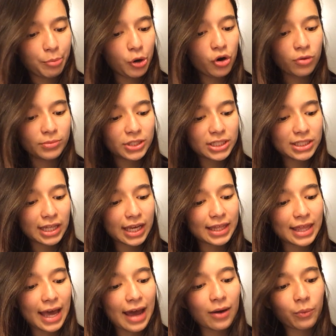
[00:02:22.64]
boom, just
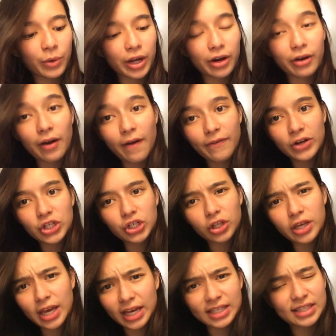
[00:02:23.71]
like that, we are
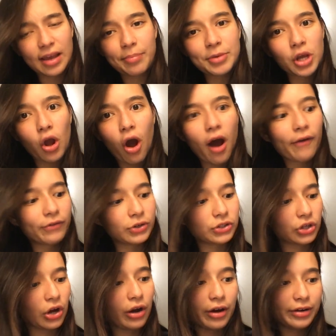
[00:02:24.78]
officially accepting
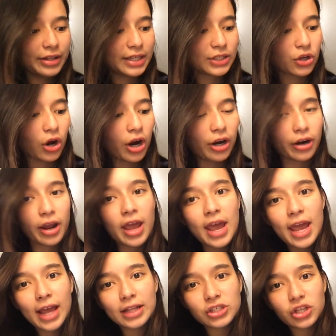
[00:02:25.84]
offers on this card.
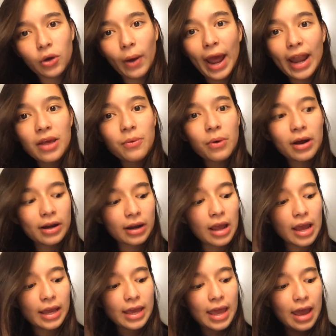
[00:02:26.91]
And so anyone
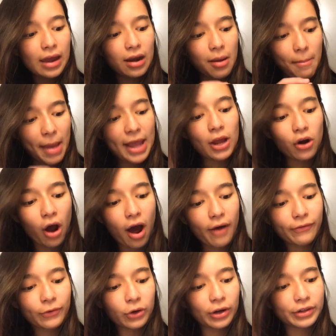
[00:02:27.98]
can make an
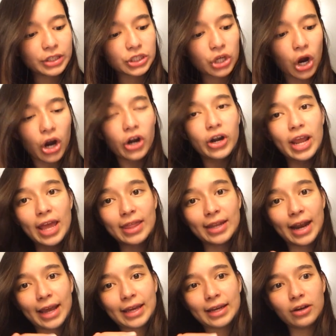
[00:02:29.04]
offer on this card, and
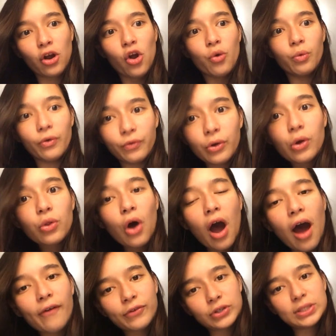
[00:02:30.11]
then I can review the
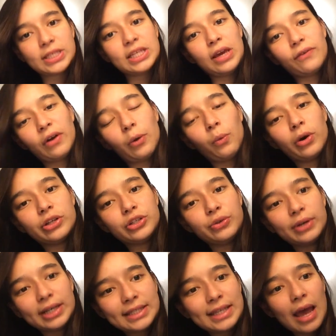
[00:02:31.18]
offer to see if I want
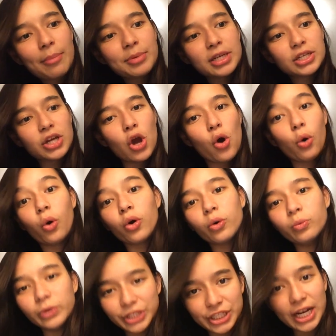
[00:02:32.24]
to accept it or
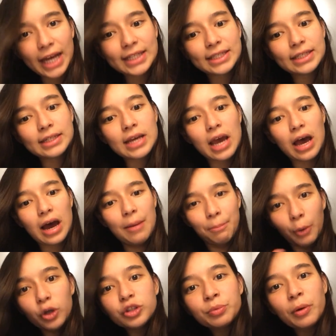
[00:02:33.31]
reject it. Uh,
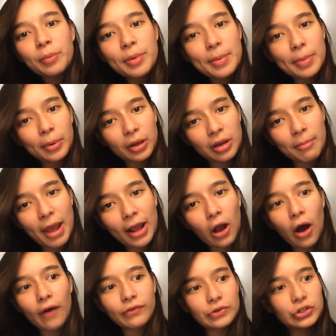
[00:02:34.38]
multiple people can make
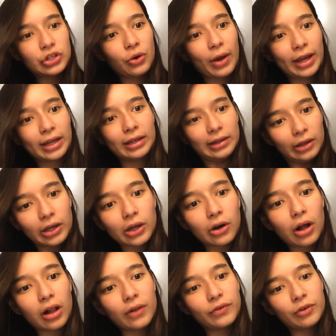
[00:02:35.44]
offers, so I can look at
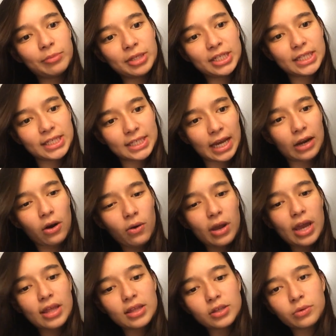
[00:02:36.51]
all of them and decide,
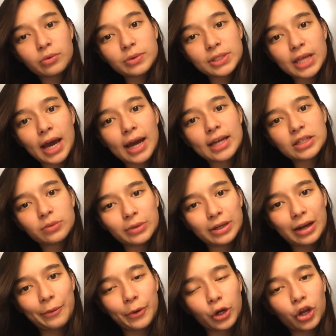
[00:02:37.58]
okay, this one was the highest
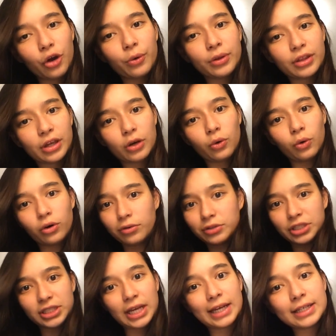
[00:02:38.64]
one, I want to go with it, or
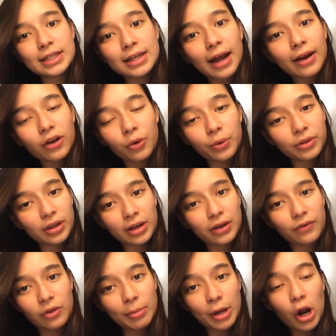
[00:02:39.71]
decide to not go with any
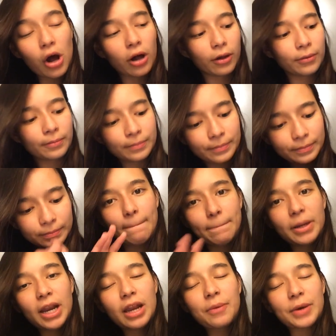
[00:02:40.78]
of them at all.
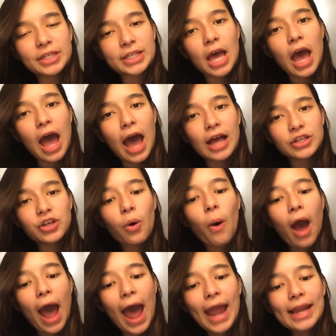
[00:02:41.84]
But anyways,
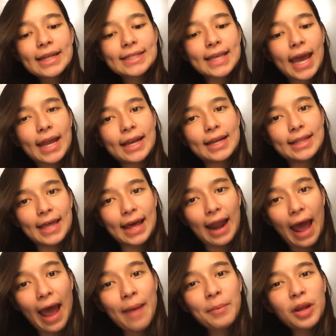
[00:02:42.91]
so I decided
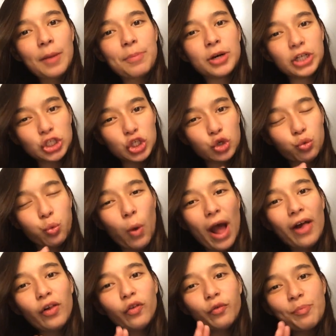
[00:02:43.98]
that I'm going to put
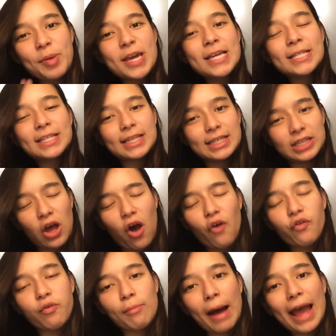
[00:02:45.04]
12 pieces
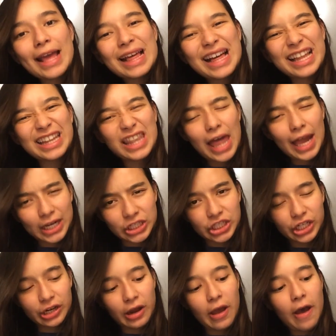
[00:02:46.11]
of my
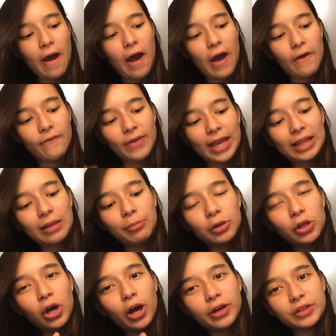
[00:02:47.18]
collection
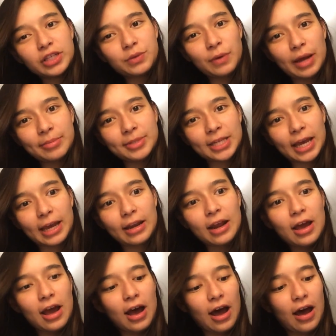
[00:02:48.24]
available on this website
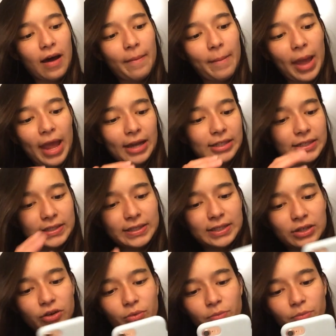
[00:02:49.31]
um, and just